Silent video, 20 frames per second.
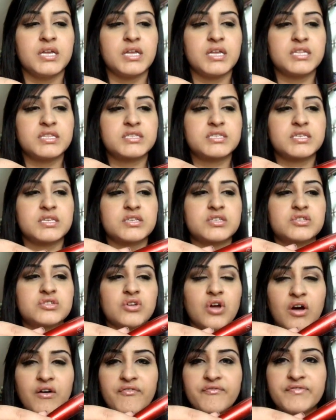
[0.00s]
it's
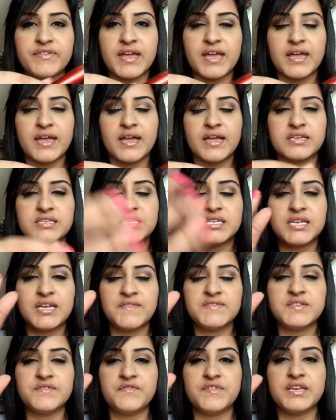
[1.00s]
soft, and she
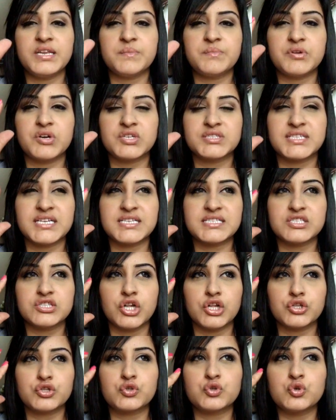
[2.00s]
loves the feeling because it's
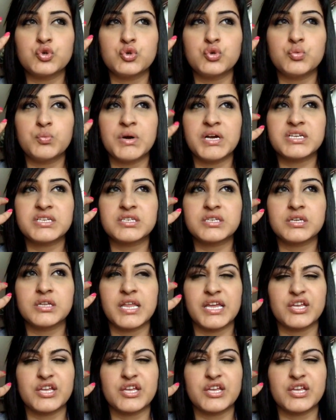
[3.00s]
not too much,